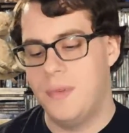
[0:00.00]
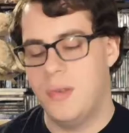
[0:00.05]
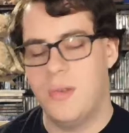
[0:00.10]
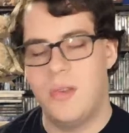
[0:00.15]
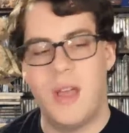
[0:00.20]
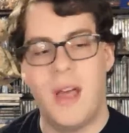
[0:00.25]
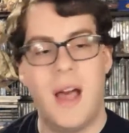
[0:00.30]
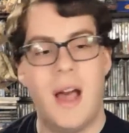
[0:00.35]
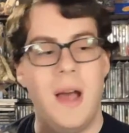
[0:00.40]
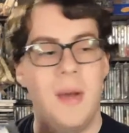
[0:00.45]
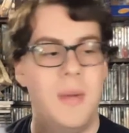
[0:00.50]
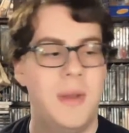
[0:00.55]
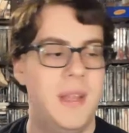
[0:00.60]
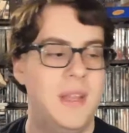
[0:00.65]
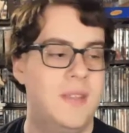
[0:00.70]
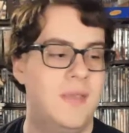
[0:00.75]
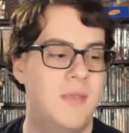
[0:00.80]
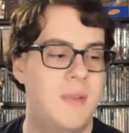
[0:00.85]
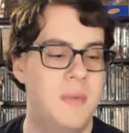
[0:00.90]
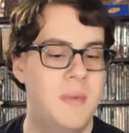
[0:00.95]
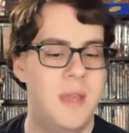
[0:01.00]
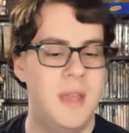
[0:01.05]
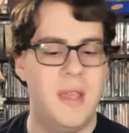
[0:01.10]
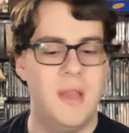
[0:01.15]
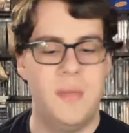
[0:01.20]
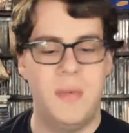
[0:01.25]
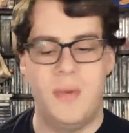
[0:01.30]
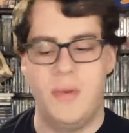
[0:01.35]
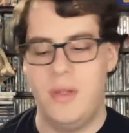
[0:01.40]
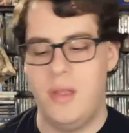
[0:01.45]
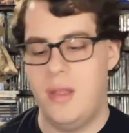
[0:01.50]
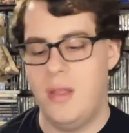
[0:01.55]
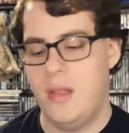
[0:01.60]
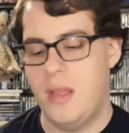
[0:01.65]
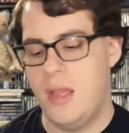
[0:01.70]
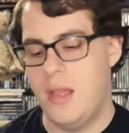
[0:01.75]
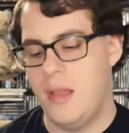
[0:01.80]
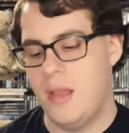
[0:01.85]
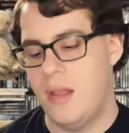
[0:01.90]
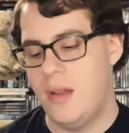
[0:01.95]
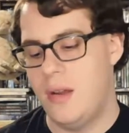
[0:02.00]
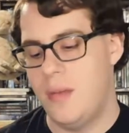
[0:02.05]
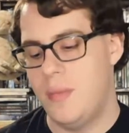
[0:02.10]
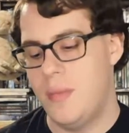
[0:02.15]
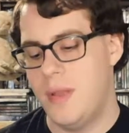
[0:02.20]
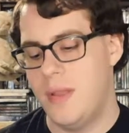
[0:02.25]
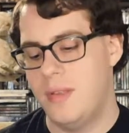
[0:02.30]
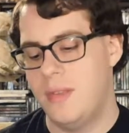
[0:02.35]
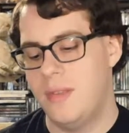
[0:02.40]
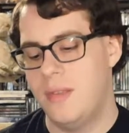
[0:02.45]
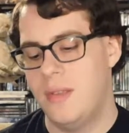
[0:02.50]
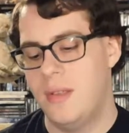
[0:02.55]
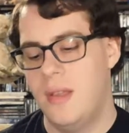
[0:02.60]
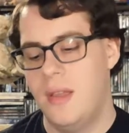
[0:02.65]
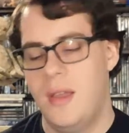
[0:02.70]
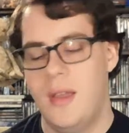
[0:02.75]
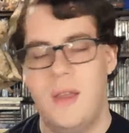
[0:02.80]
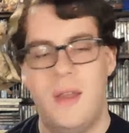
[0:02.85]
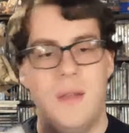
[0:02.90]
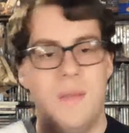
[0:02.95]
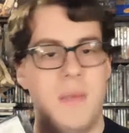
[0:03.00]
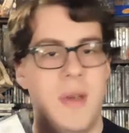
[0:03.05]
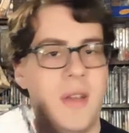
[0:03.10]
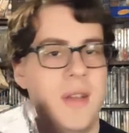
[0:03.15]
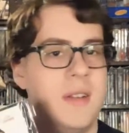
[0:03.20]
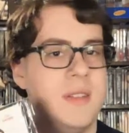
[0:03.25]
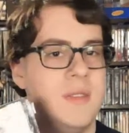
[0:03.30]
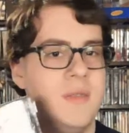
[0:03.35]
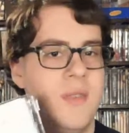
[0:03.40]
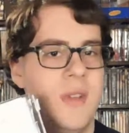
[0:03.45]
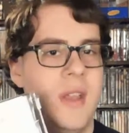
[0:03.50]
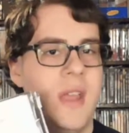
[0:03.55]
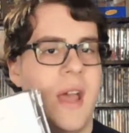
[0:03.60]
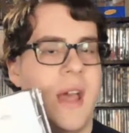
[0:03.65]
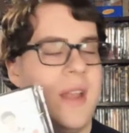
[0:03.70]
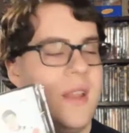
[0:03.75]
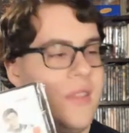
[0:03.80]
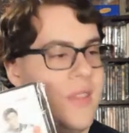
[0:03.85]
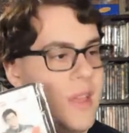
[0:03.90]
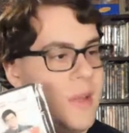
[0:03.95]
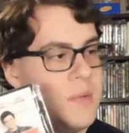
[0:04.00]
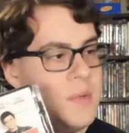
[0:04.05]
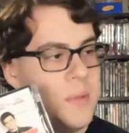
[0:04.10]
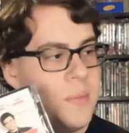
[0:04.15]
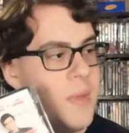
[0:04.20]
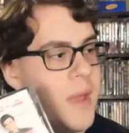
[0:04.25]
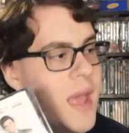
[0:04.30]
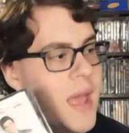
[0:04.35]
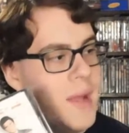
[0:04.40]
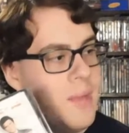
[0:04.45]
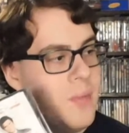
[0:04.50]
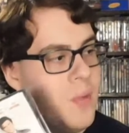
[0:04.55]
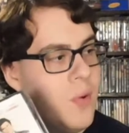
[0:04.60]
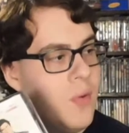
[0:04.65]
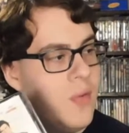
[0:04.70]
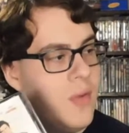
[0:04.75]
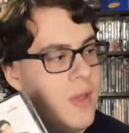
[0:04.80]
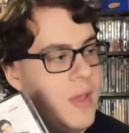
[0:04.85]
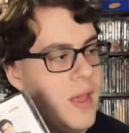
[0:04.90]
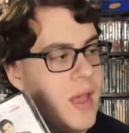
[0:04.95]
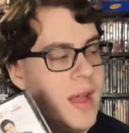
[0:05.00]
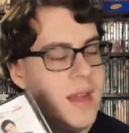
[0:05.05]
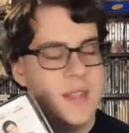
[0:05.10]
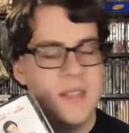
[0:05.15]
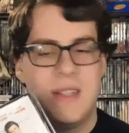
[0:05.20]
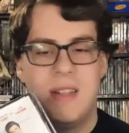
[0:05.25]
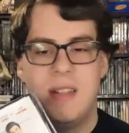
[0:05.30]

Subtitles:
comedies for me can be hit or miss. My Cousin Vinny, I didn't think it was a bad movie. I just